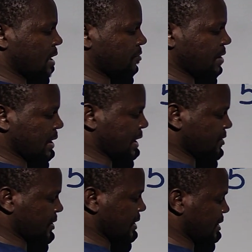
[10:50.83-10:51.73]
half, like I
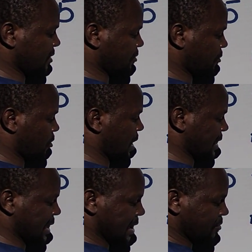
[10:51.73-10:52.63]
said, is 4
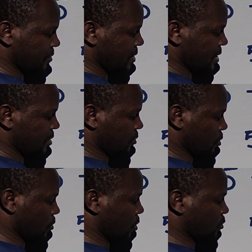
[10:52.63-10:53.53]
and a half. If you
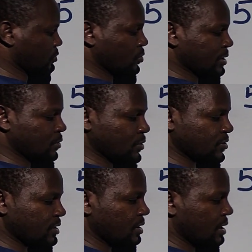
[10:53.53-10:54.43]
don't want to do all
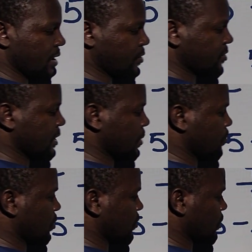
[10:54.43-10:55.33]
those else,
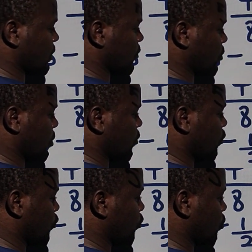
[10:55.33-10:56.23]
it is equals to
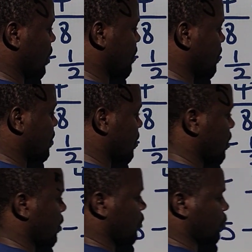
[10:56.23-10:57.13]
2m.
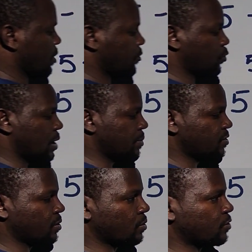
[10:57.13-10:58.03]
So if 2m
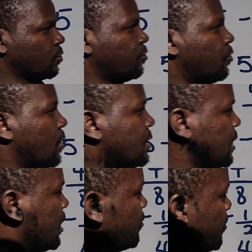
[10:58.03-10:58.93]
is equals to 4 and
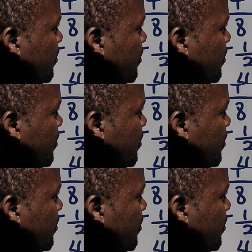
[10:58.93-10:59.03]
a half,